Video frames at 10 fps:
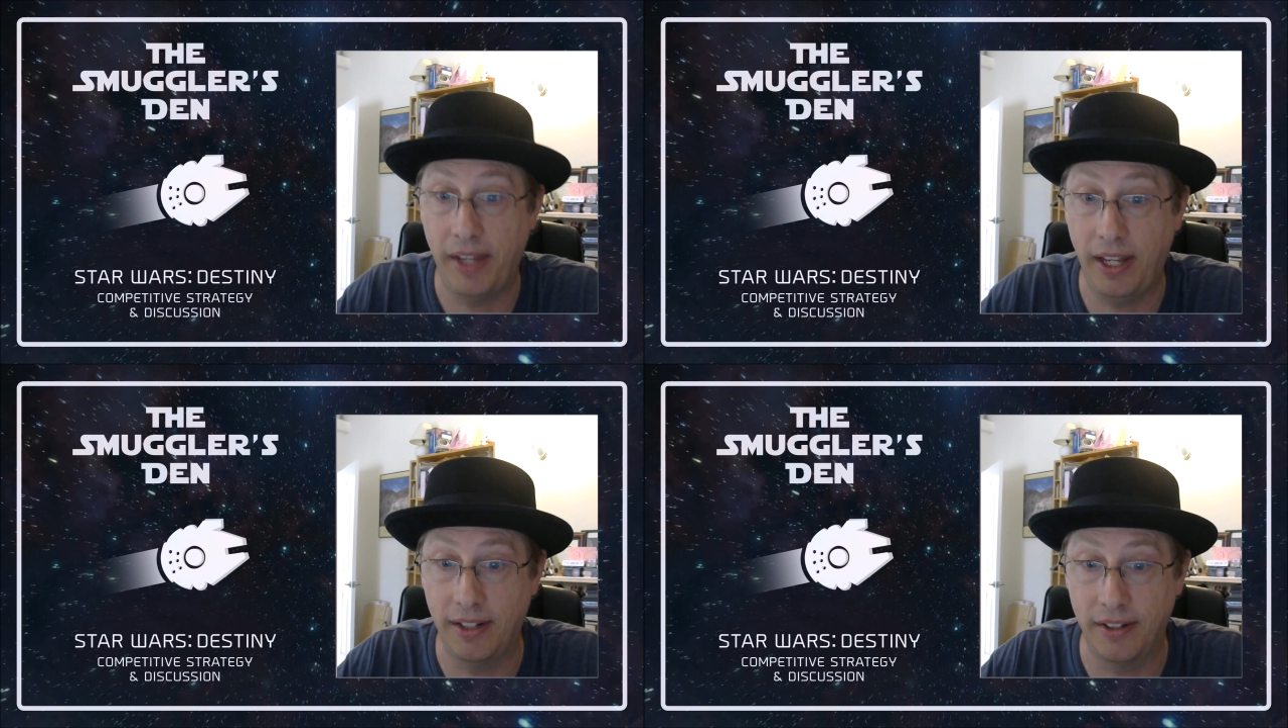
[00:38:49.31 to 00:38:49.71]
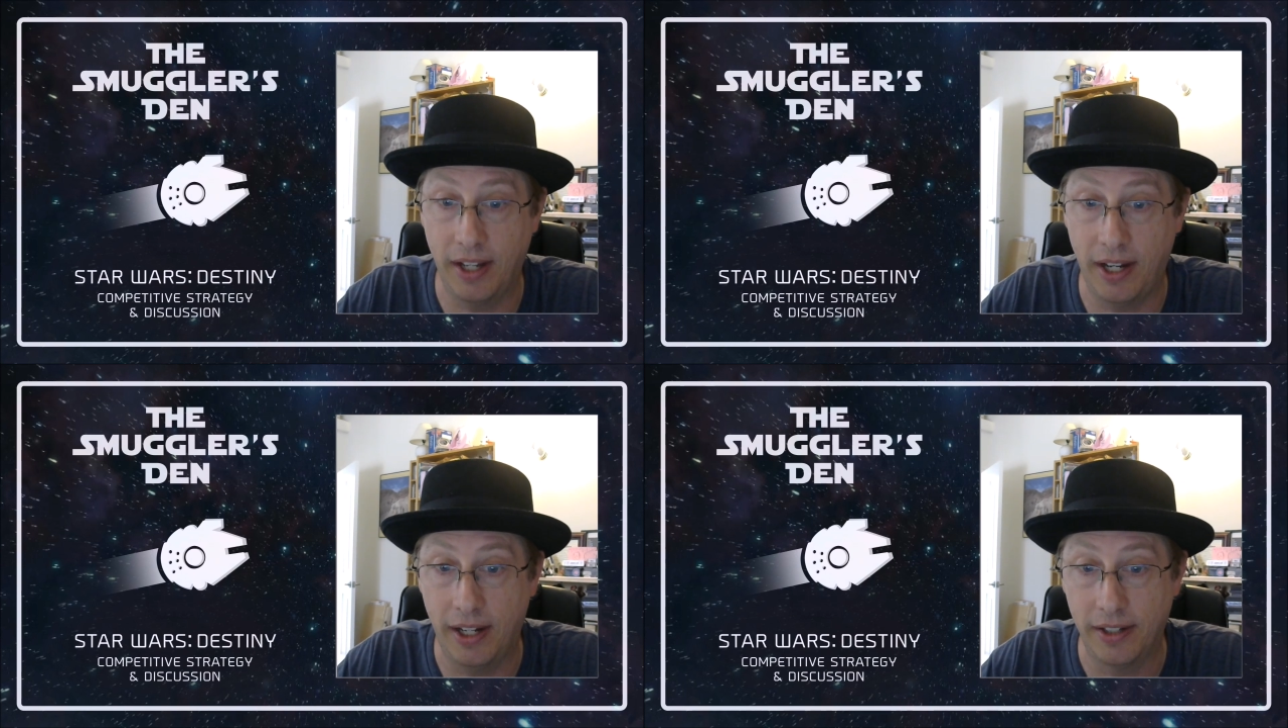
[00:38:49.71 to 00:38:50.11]
And
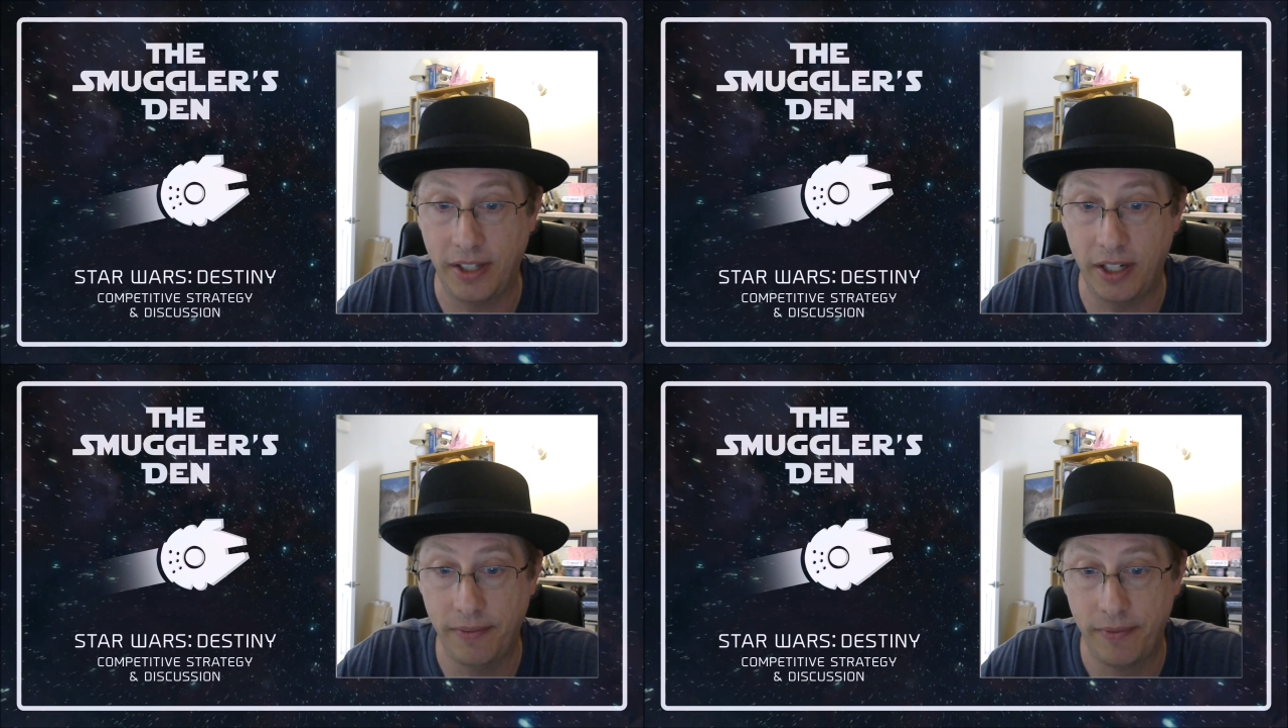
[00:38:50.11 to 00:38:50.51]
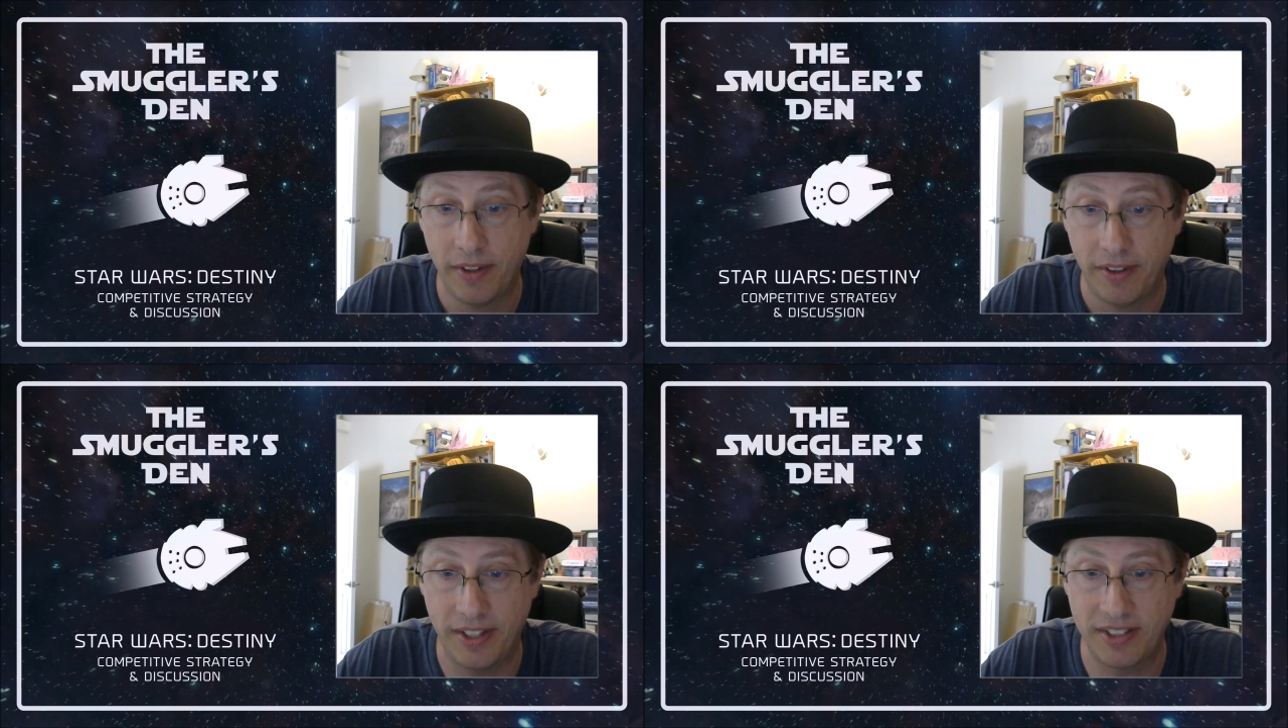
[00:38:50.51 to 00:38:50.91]
uh, yeah, know,
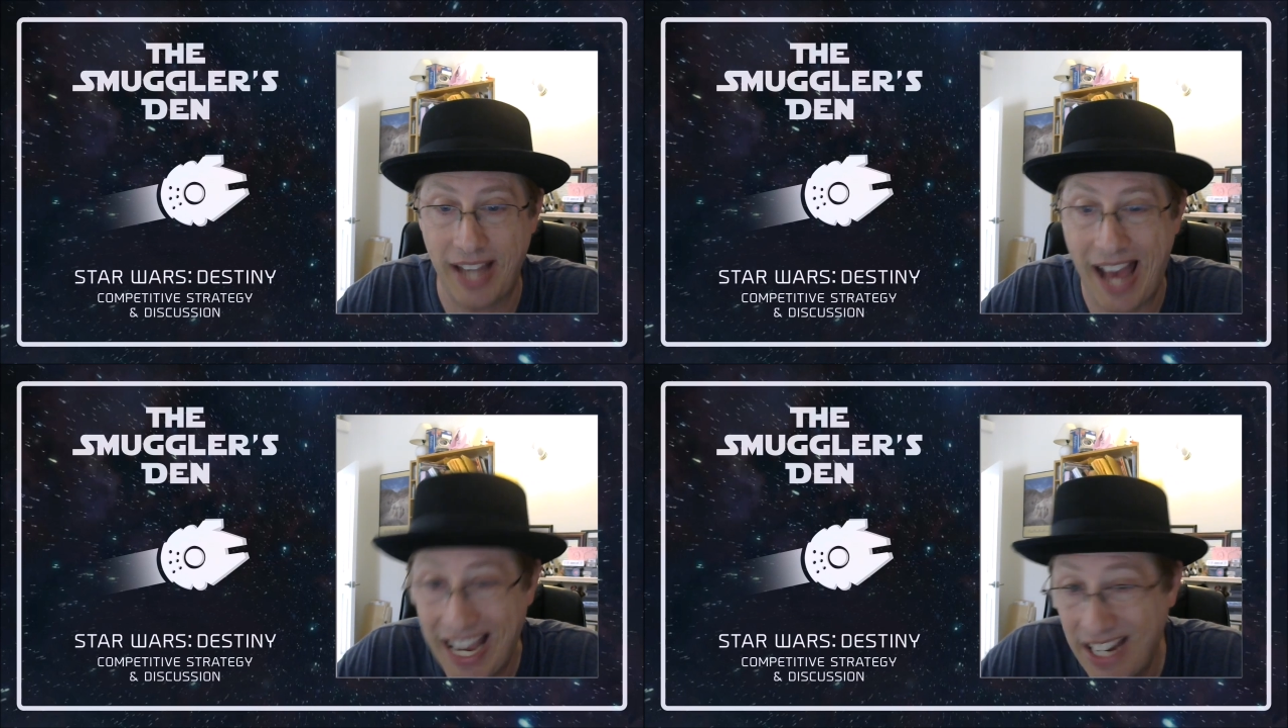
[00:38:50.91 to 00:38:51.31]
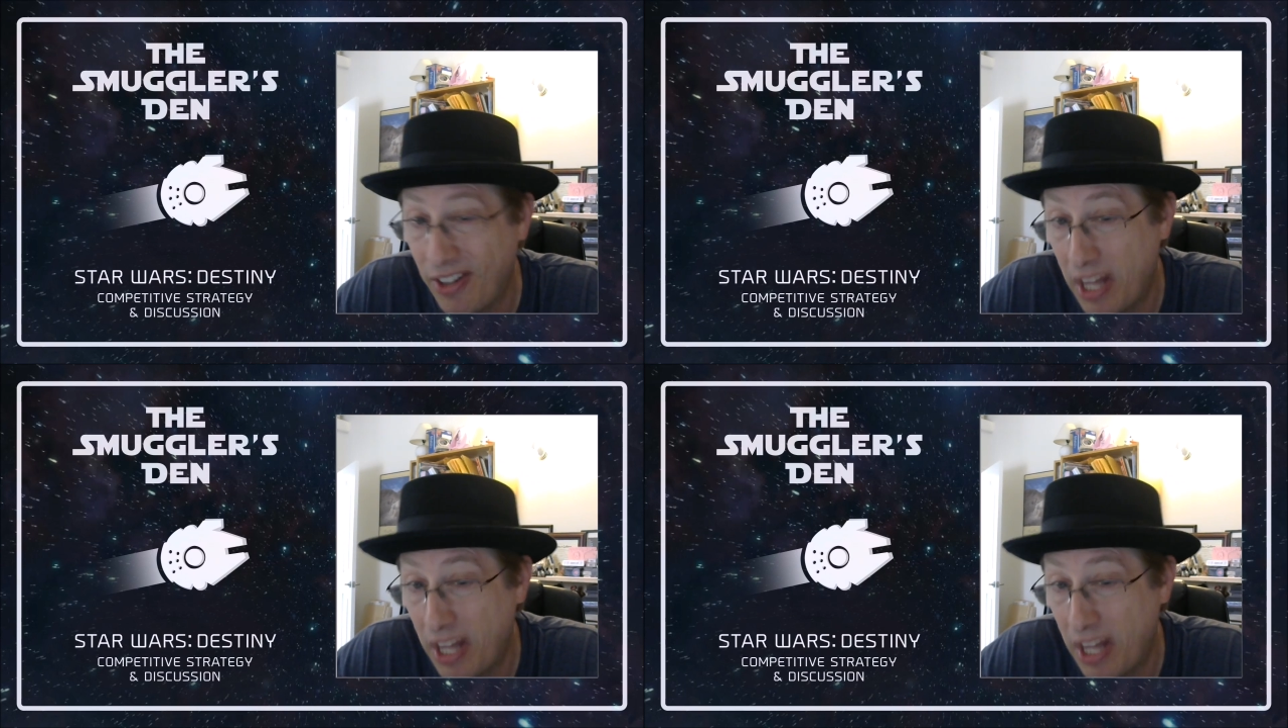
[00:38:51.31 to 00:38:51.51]
this kind of